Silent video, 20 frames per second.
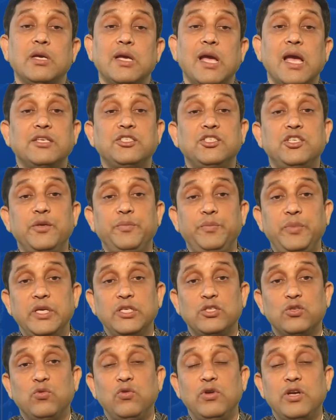
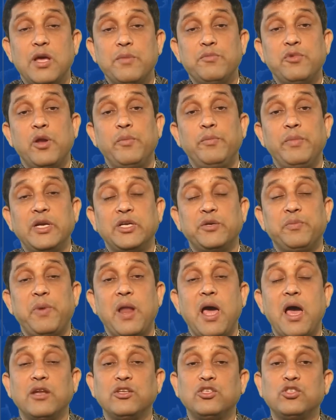SDP school development
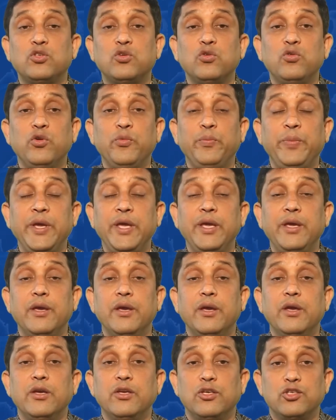plan should be
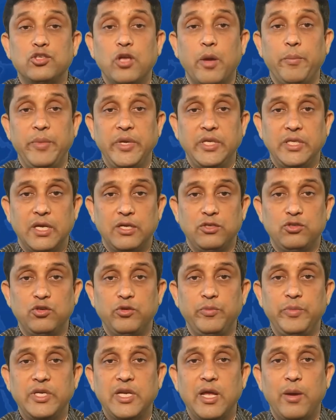submitted,
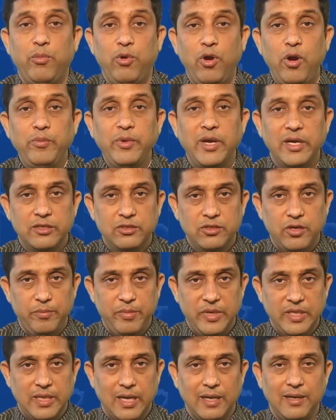should be developed and
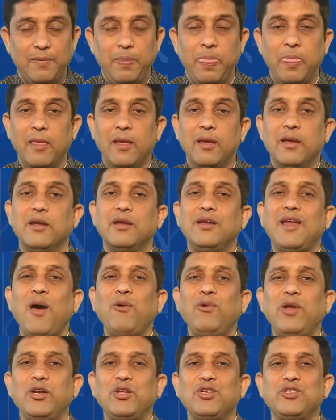submitted.
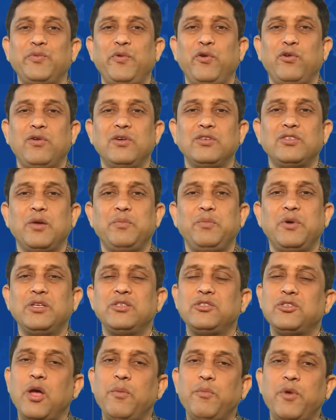Now, let us focus upon
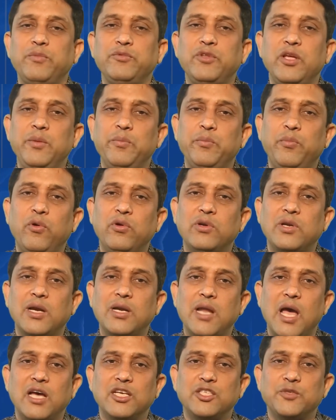some of the
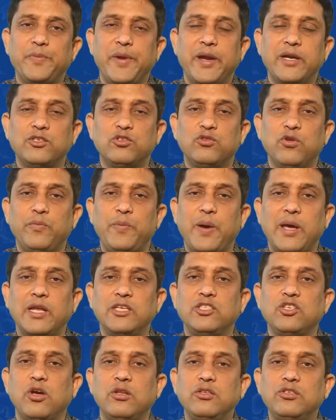important aspects so far
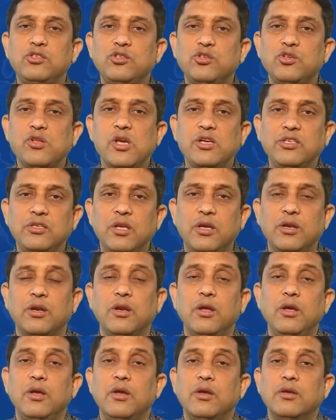as construction
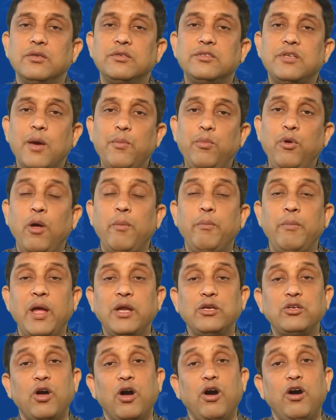
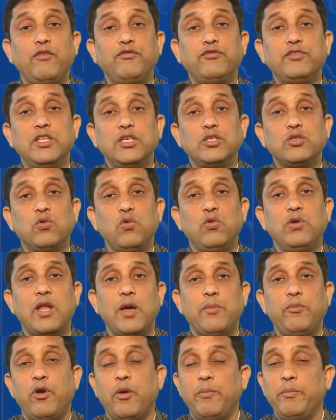development of the school
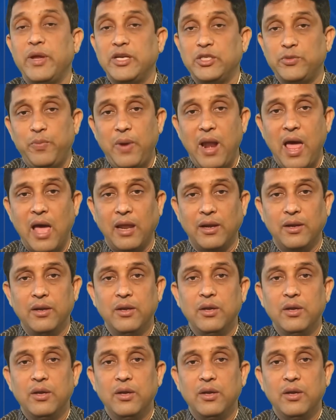development plan.